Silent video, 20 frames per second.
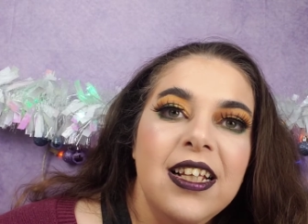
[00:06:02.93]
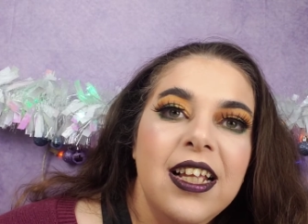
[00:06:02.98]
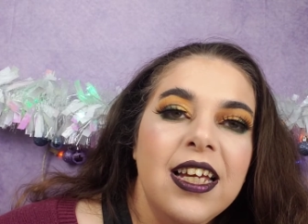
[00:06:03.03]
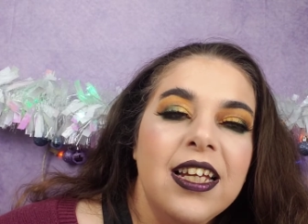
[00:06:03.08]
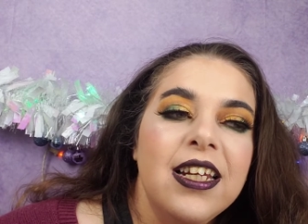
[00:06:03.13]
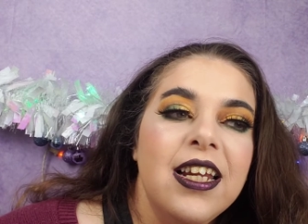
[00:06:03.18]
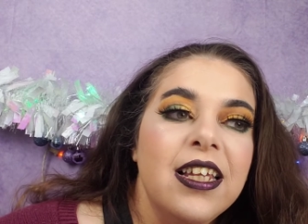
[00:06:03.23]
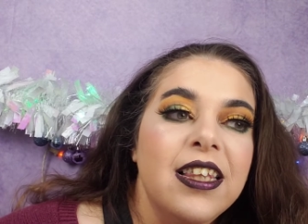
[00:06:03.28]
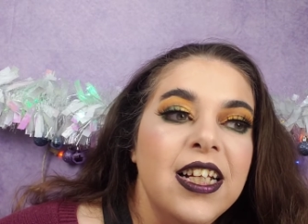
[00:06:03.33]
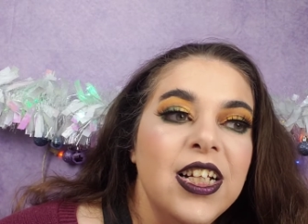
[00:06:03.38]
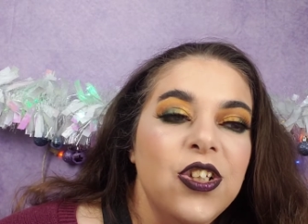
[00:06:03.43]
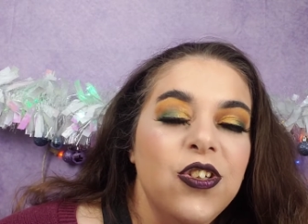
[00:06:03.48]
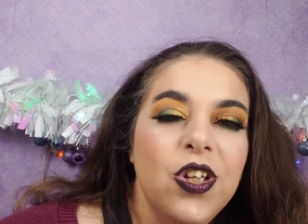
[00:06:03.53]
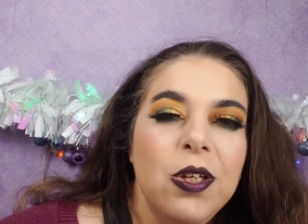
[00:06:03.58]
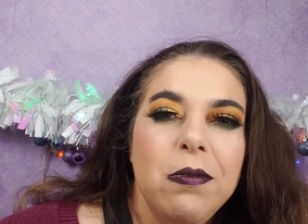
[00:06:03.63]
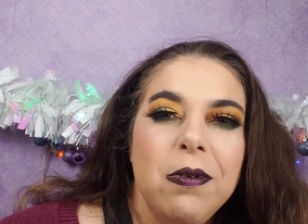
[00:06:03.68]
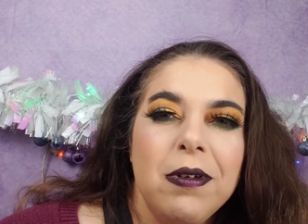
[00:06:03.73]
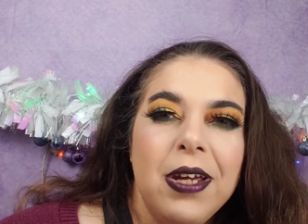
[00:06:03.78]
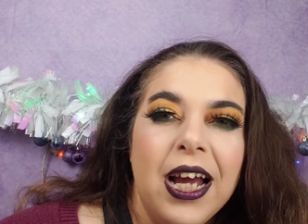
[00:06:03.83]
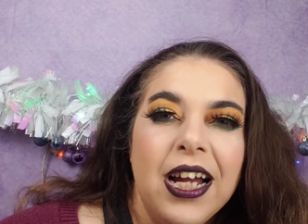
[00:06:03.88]
like nothing's
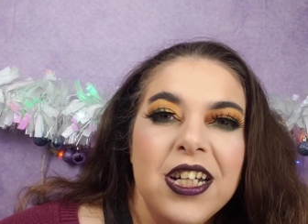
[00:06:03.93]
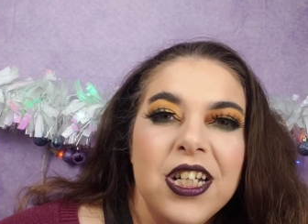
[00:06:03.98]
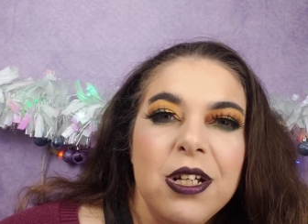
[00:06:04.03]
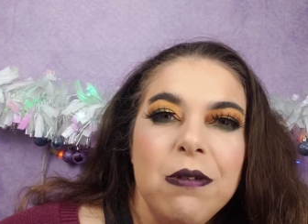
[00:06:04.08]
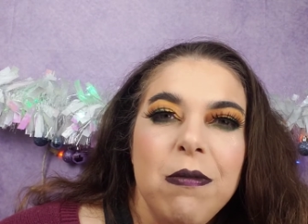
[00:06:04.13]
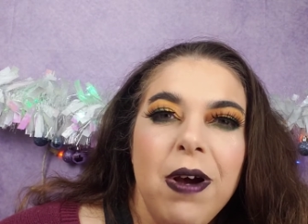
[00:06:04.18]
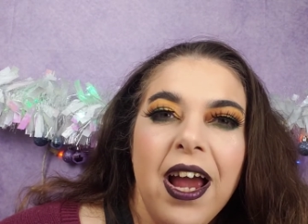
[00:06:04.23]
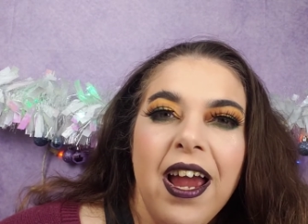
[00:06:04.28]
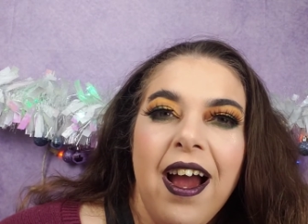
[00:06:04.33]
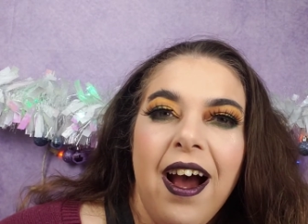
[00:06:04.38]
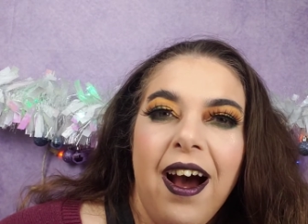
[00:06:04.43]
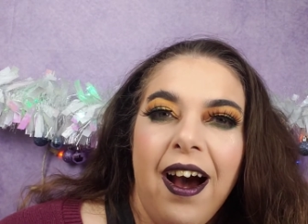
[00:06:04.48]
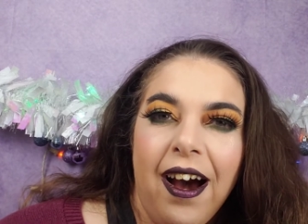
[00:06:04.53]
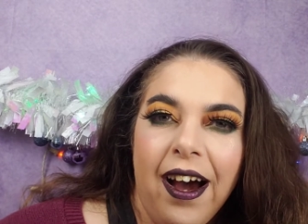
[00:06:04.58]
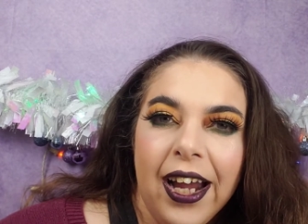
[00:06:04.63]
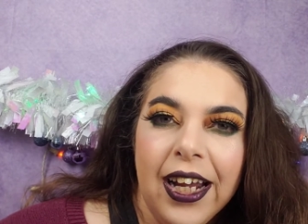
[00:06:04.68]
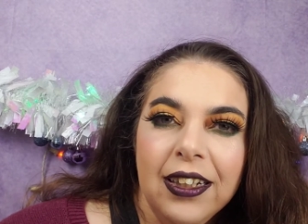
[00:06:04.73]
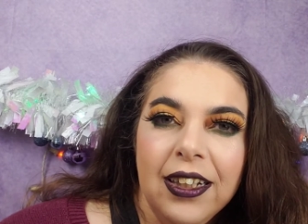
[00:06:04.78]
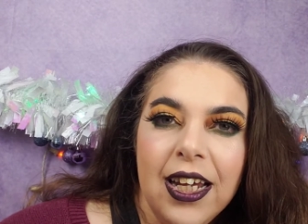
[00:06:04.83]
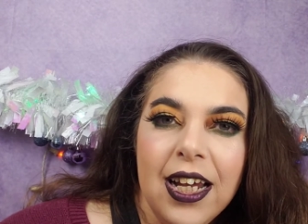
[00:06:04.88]
really been catching my
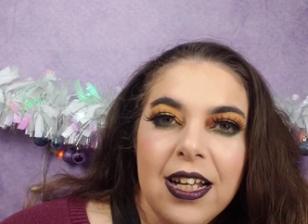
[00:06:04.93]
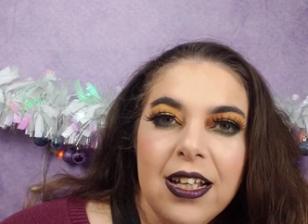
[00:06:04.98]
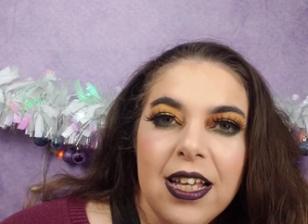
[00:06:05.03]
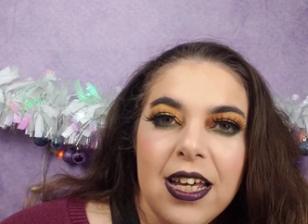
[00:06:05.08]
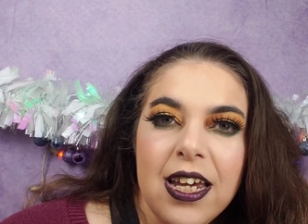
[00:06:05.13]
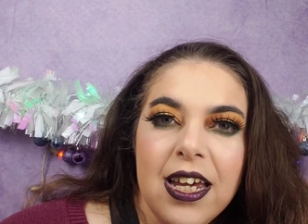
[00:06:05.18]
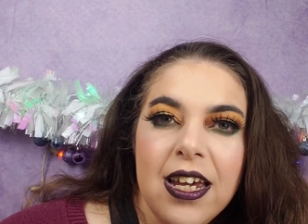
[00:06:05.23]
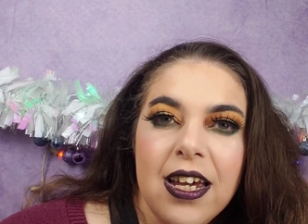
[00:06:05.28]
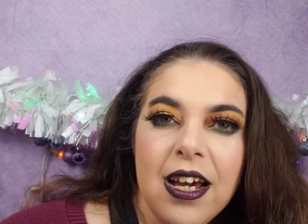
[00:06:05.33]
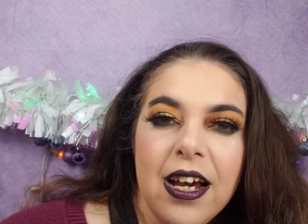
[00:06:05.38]
eye lately.